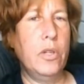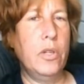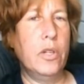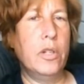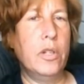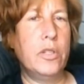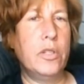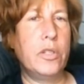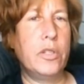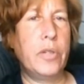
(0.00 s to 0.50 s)

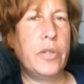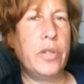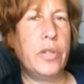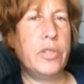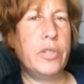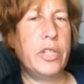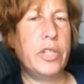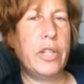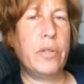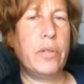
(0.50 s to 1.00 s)
So here's
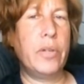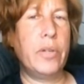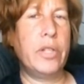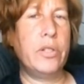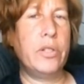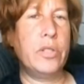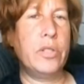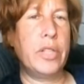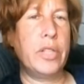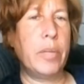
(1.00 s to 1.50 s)
another
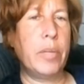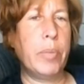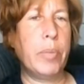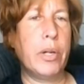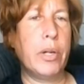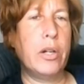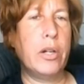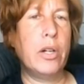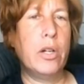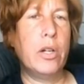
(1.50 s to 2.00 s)
interesting
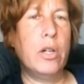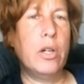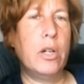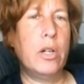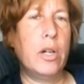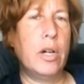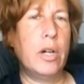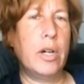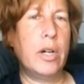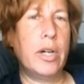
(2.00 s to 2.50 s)
part.
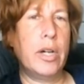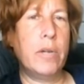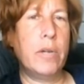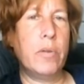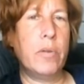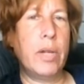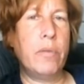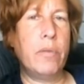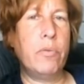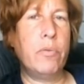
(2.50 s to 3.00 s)

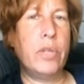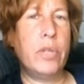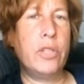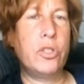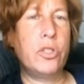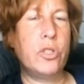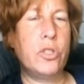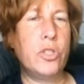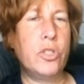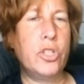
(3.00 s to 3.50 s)
A
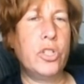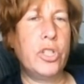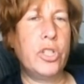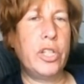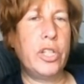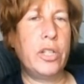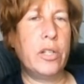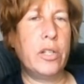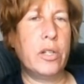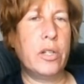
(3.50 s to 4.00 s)

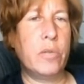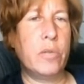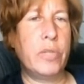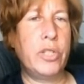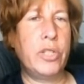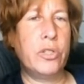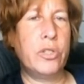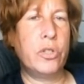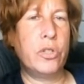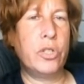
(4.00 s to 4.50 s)

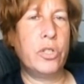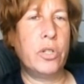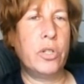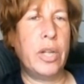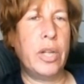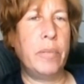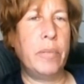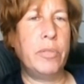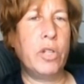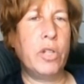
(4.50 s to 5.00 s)
researcher
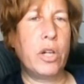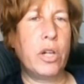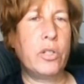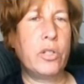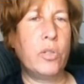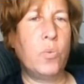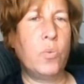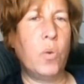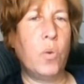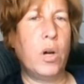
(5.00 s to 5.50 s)
named
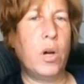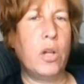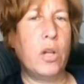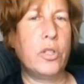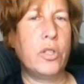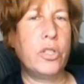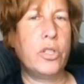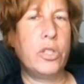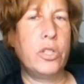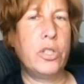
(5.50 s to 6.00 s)
Dr.
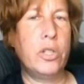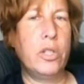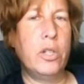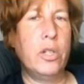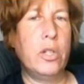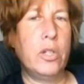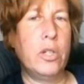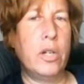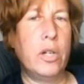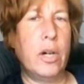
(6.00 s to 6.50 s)
Walsh
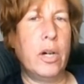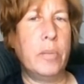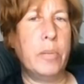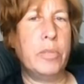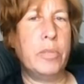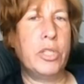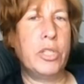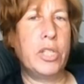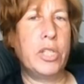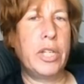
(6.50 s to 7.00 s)

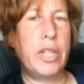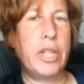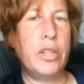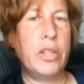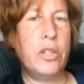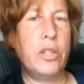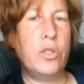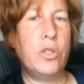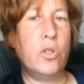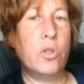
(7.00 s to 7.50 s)
studied
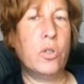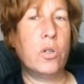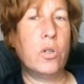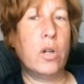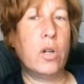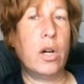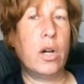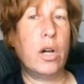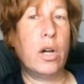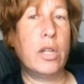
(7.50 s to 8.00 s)
the
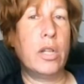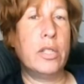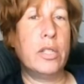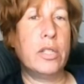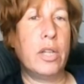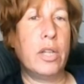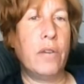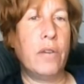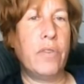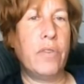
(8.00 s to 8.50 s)
neurons
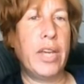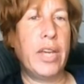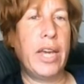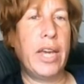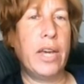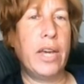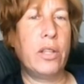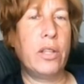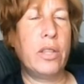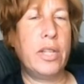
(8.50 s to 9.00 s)
of a
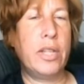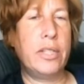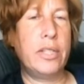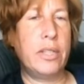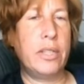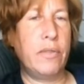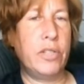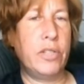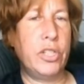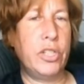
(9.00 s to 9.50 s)
healthy
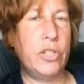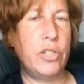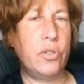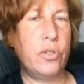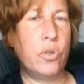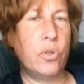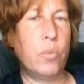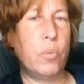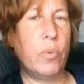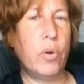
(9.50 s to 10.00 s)

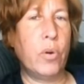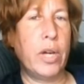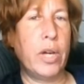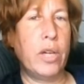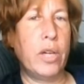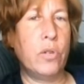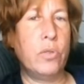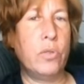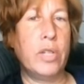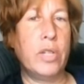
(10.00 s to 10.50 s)
17-year-old
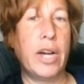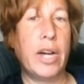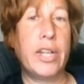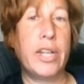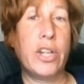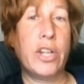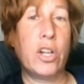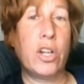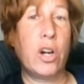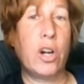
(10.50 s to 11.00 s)
boy who died
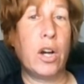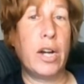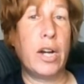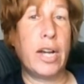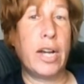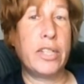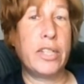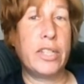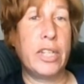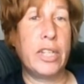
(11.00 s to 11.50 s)
in a car
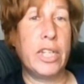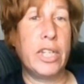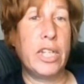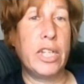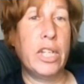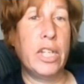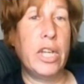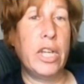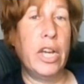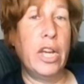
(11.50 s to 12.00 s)
accident.
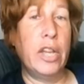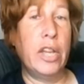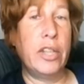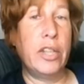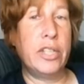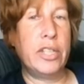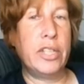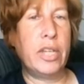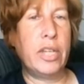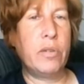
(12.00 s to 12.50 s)
They
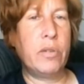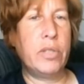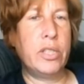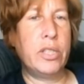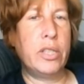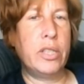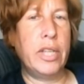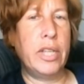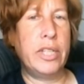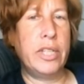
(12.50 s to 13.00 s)

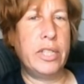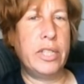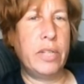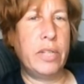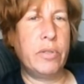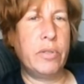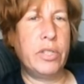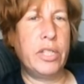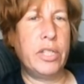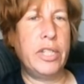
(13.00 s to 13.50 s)
sequenced
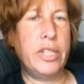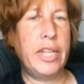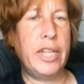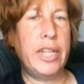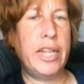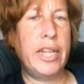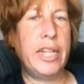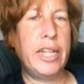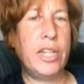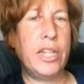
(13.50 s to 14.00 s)
the
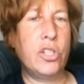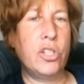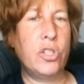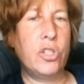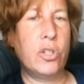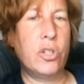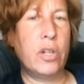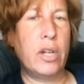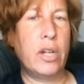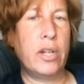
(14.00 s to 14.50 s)
DNA in each
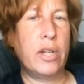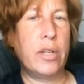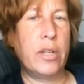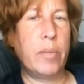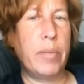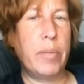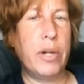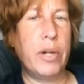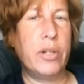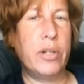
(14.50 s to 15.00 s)
neuron and
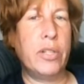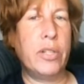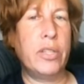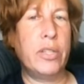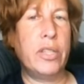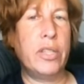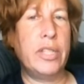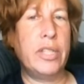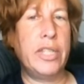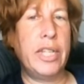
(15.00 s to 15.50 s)
compared it to
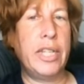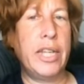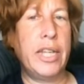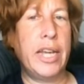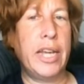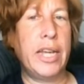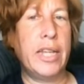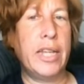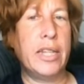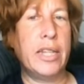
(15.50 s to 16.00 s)
the
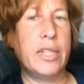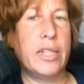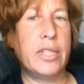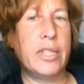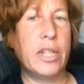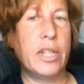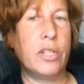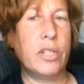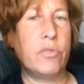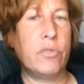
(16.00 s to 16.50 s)
DNA in
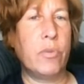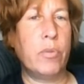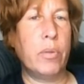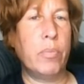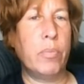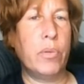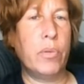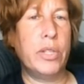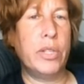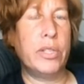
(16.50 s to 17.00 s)
cells from the
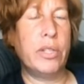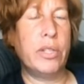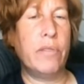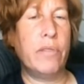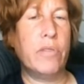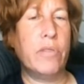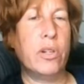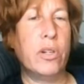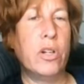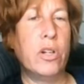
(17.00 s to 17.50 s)
boy's
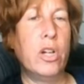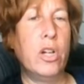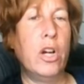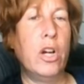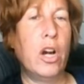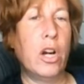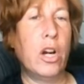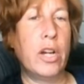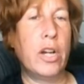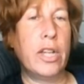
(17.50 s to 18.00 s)
liver,
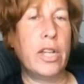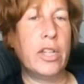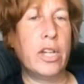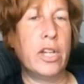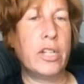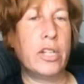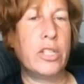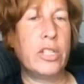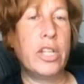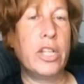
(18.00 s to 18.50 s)
heart, and
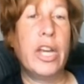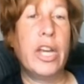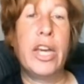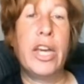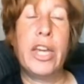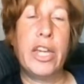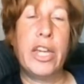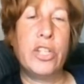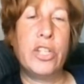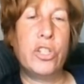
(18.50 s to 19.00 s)
lungs.
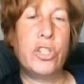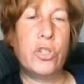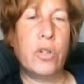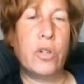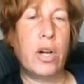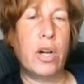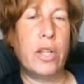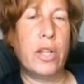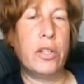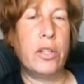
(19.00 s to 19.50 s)
Each
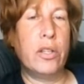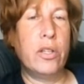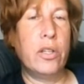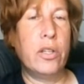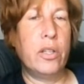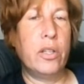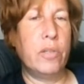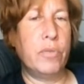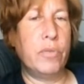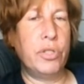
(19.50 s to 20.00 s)
neuron,
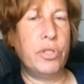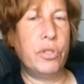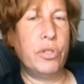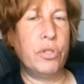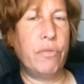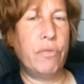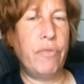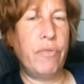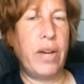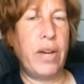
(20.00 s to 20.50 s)
the
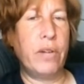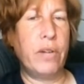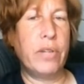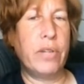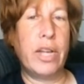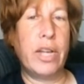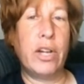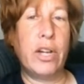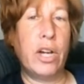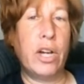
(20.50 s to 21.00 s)
researcher found,
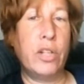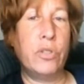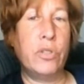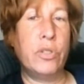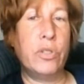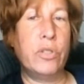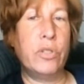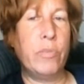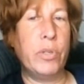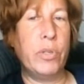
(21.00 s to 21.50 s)
had
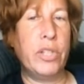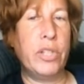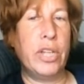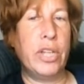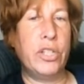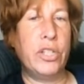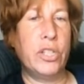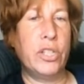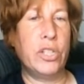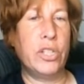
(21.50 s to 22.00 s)
hundreds of
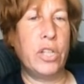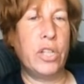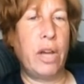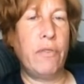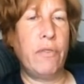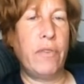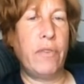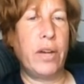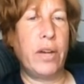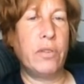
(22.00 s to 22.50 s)
mutations not
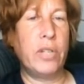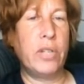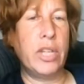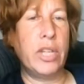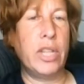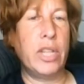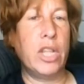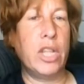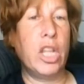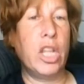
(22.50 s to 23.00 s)
found
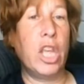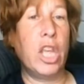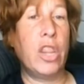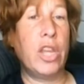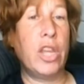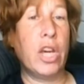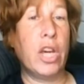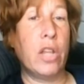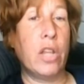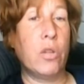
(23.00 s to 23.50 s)
in
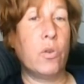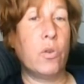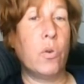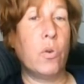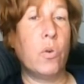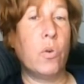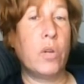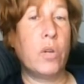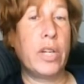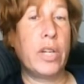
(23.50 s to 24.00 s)
the other
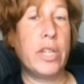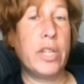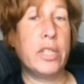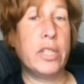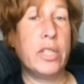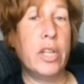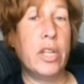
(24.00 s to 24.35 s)
organs,